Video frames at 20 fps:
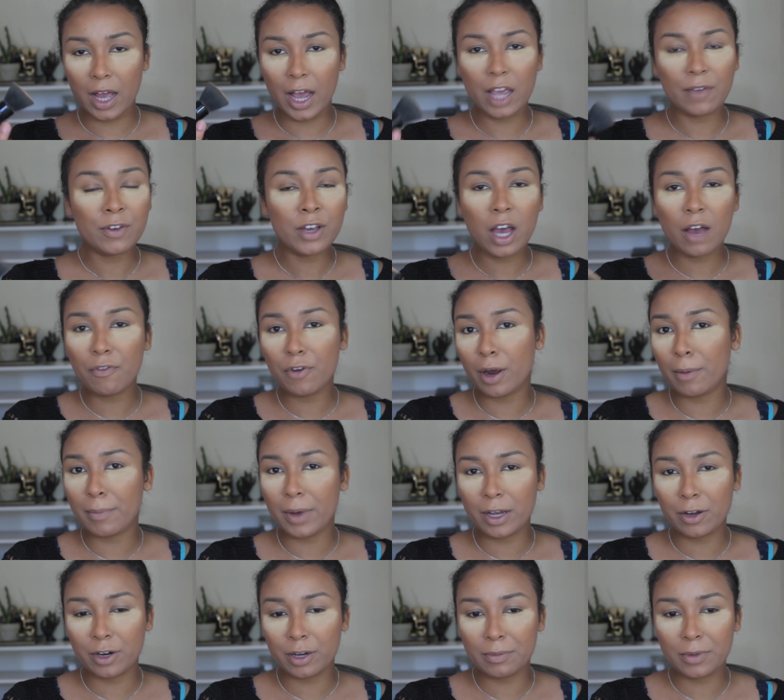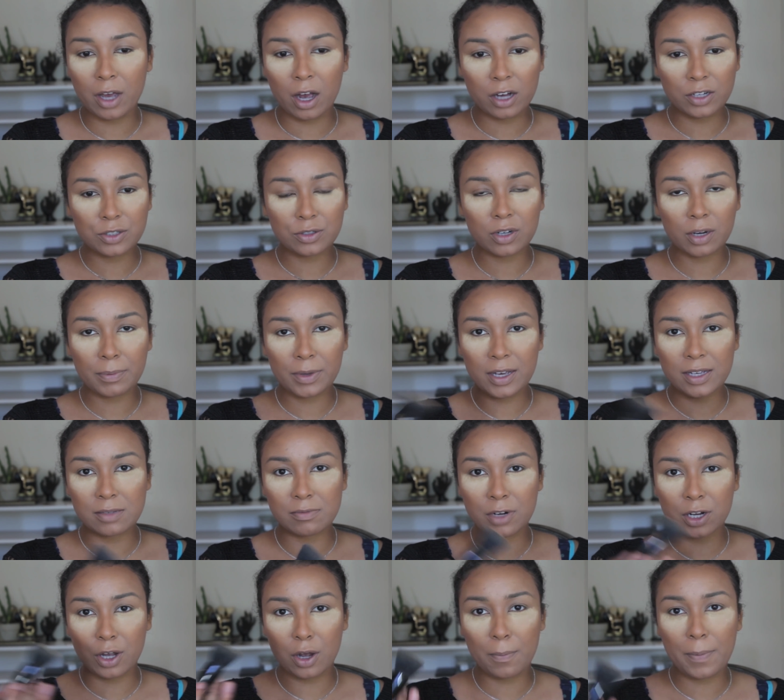I even cover up my cream contour because
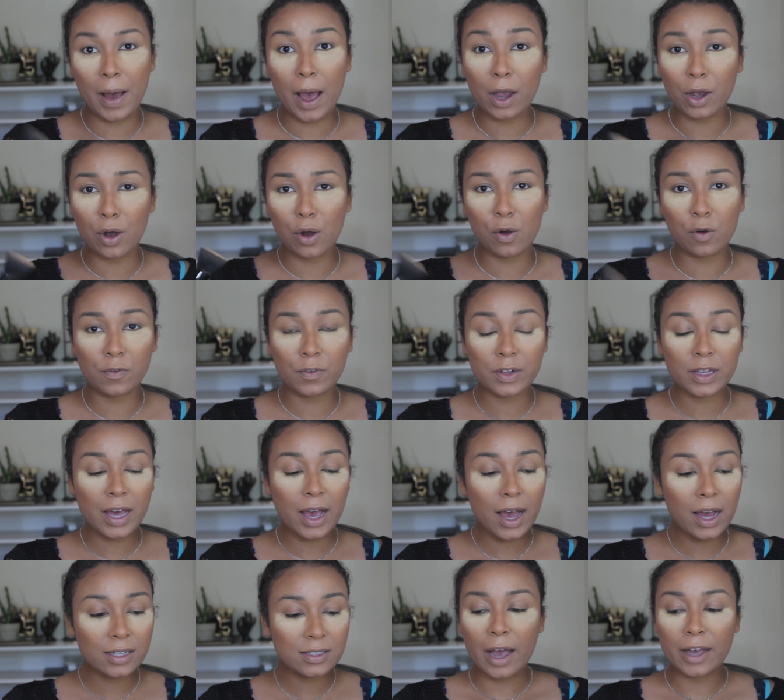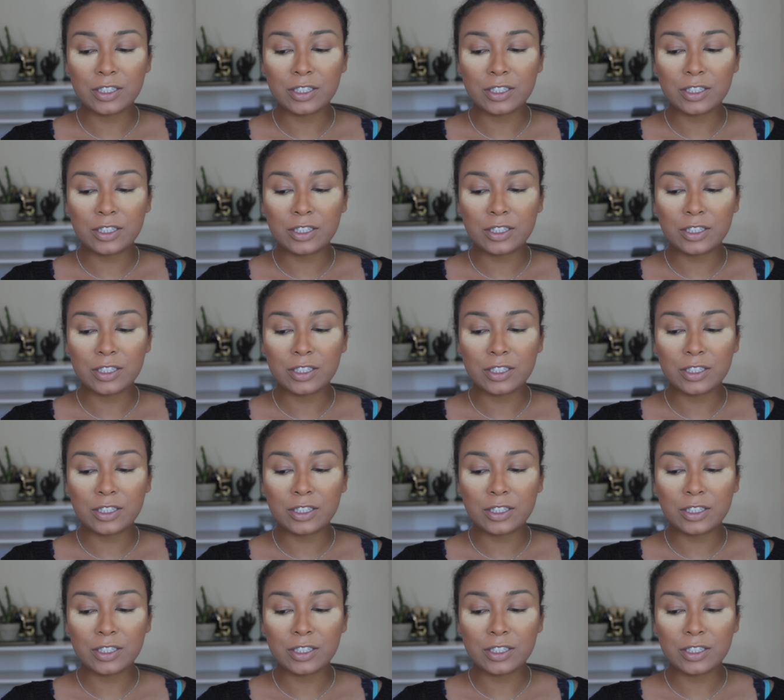I'm gonna go back over that.